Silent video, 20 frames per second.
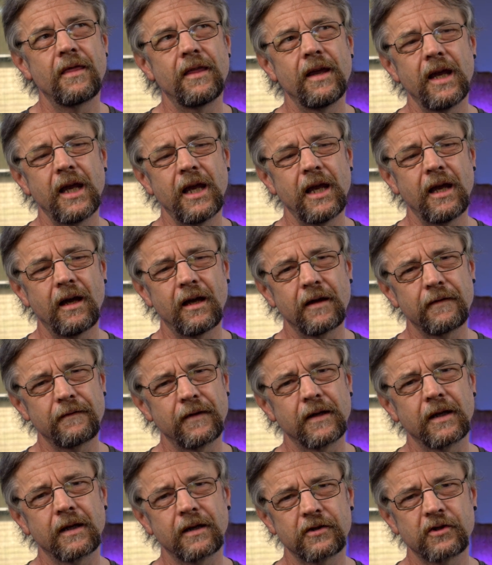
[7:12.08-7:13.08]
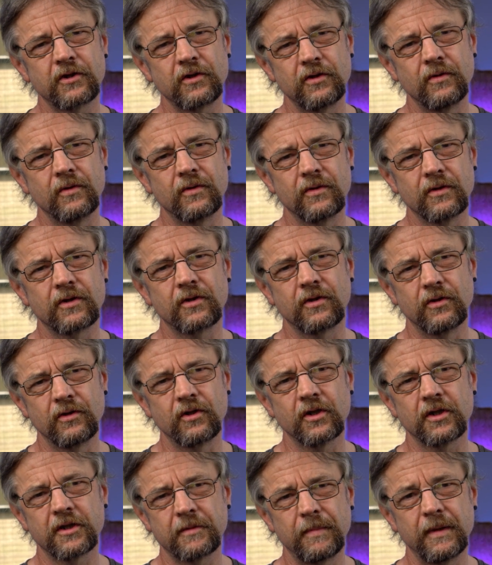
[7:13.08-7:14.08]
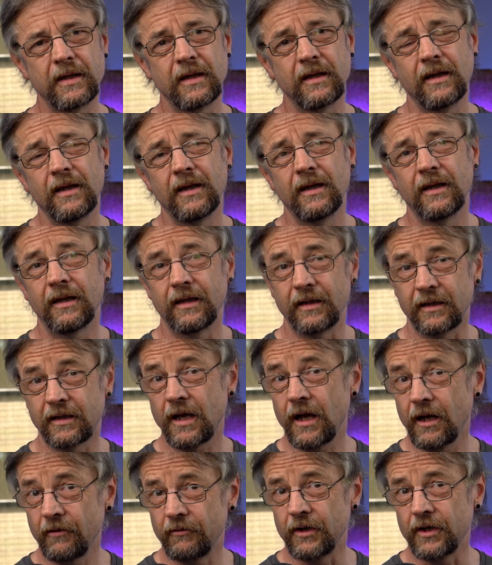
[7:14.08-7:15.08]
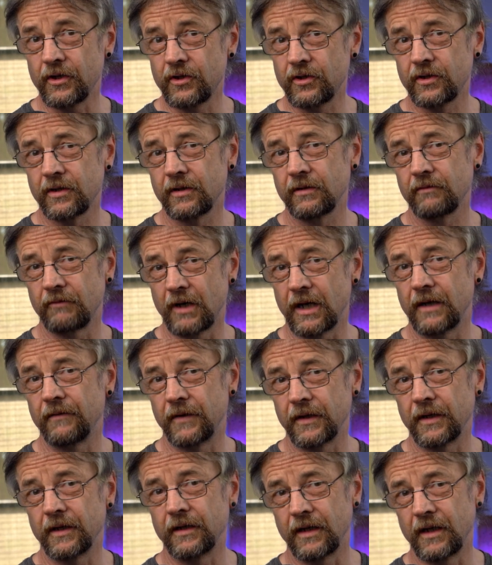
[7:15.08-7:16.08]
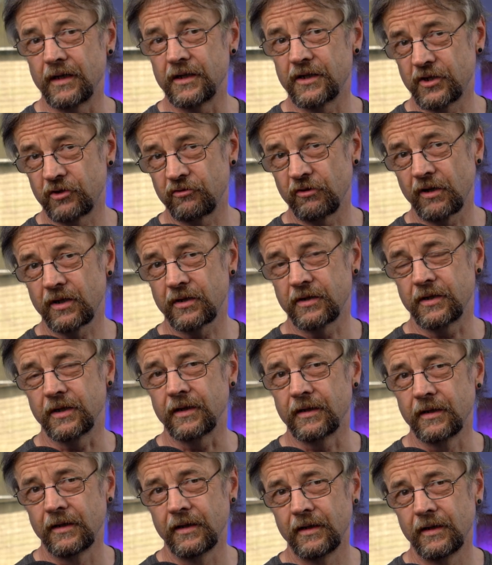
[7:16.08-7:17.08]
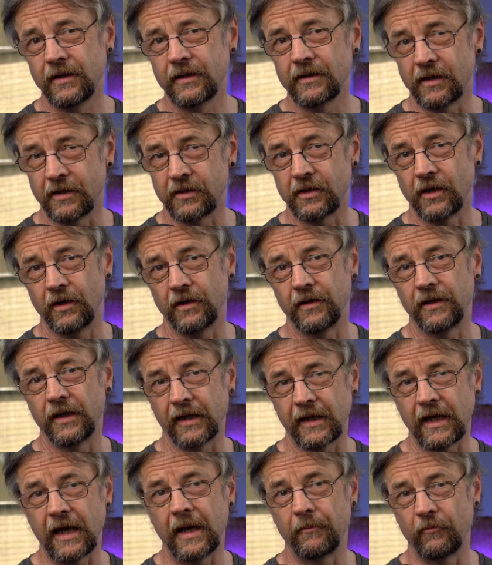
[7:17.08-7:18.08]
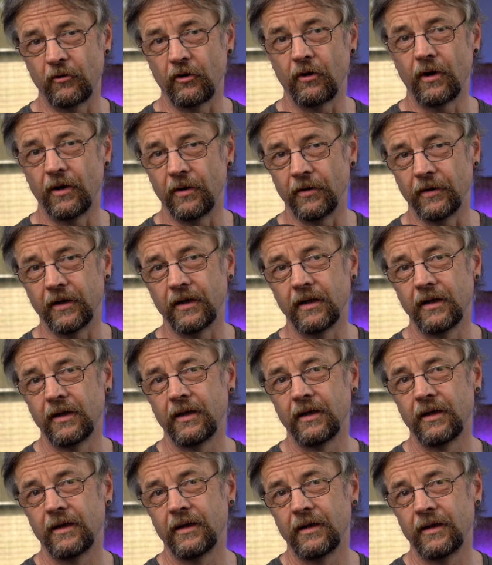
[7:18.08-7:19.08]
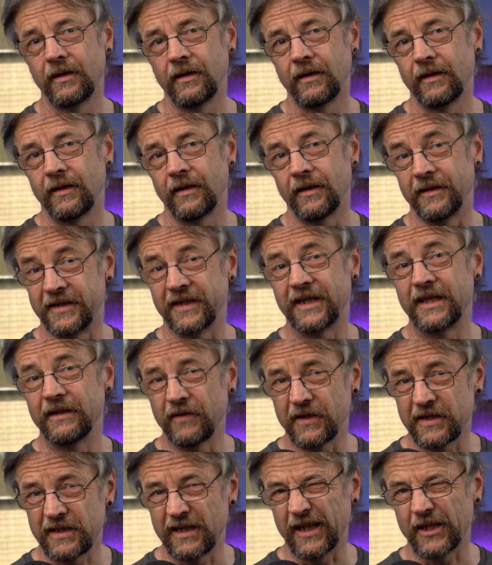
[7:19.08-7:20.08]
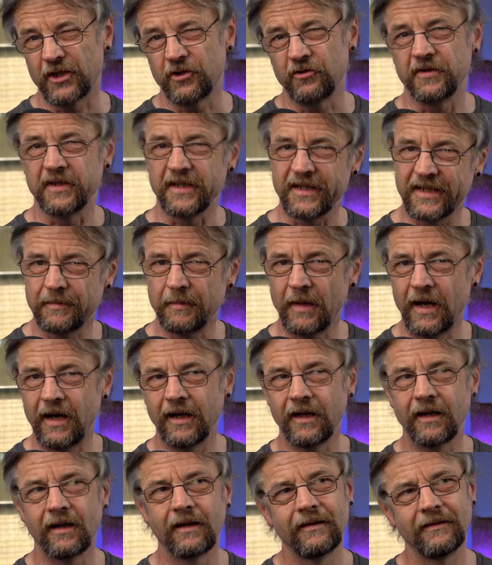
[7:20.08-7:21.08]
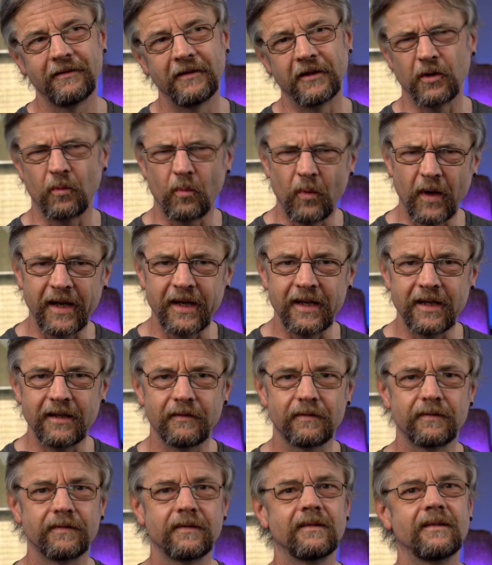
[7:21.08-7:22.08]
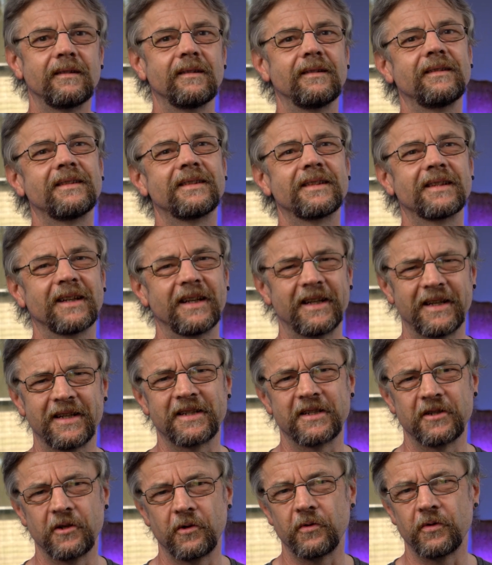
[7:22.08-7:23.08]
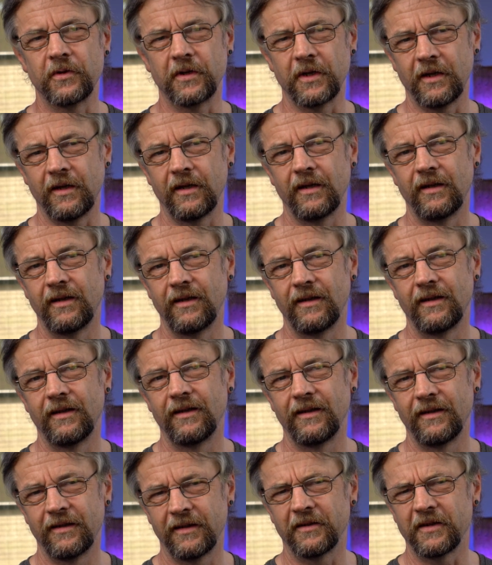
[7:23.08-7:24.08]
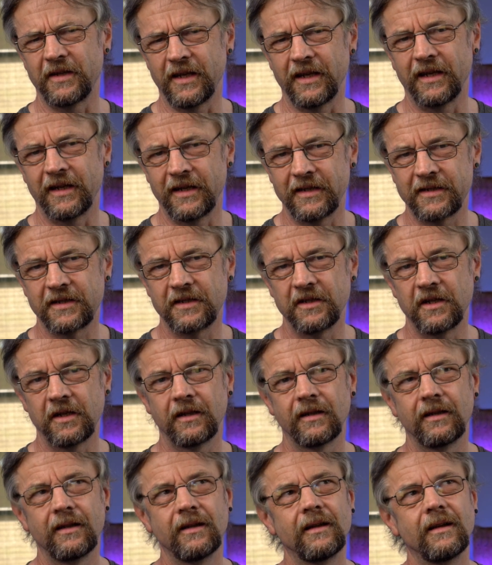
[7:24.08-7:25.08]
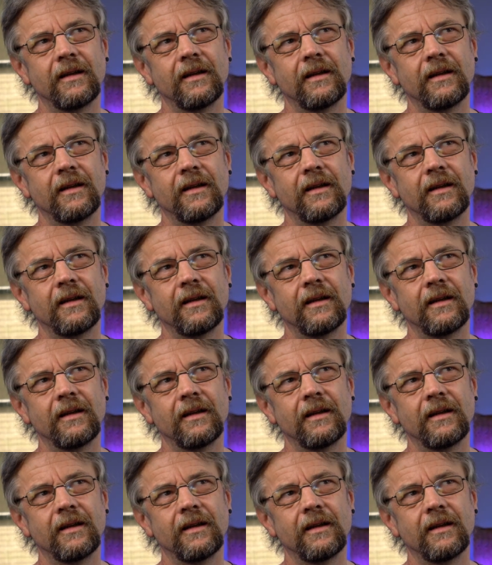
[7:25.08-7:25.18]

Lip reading: There, I think students should just be encouraged rather than instructed to turn their camera on, and to give us lecturers a smile and a wave to let us know that, they're listening.